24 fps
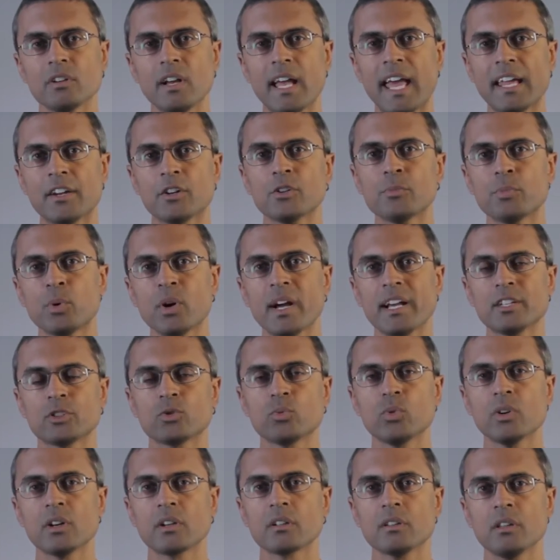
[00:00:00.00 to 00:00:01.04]
enterprise
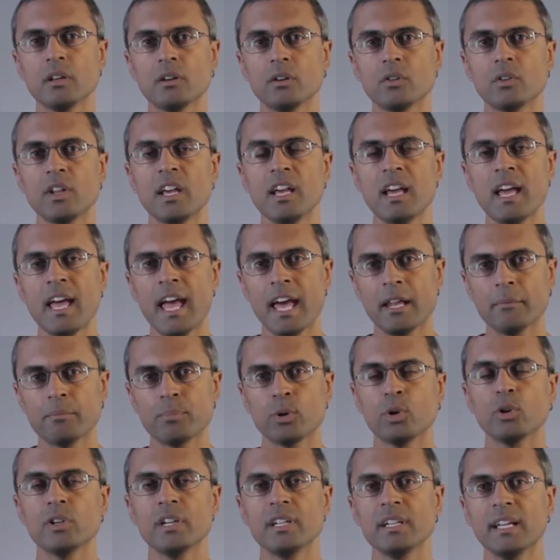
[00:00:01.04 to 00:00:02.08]
workload and
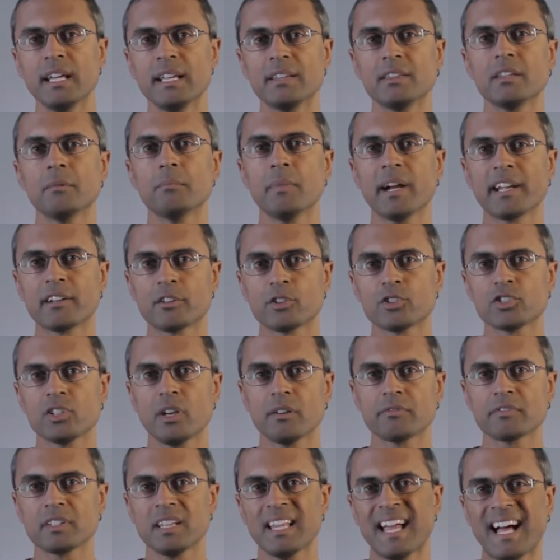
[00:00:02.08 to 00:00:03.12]
put it in the
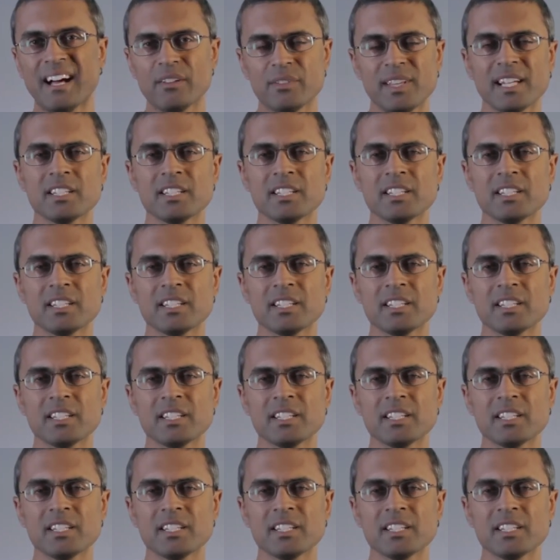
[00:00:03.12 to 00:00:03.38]
Microsoft cloud.